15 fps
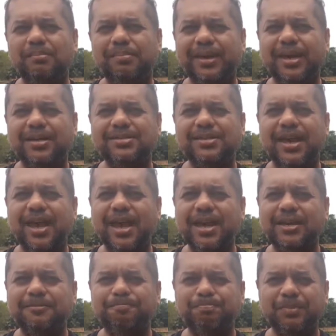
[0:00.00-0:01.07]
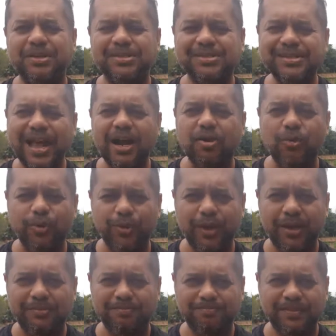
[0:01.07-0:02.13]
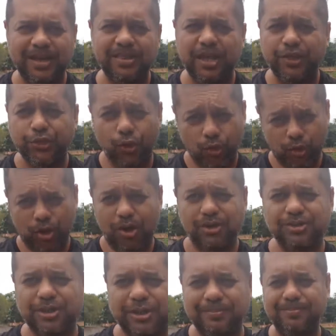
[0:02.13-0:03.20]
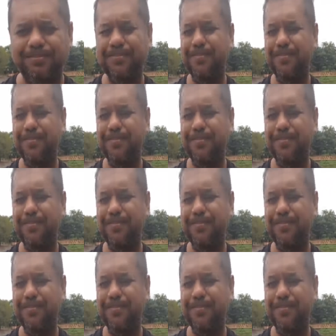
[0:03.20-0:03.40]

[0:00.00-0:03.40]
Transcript: because they stuck with it and they thought long term.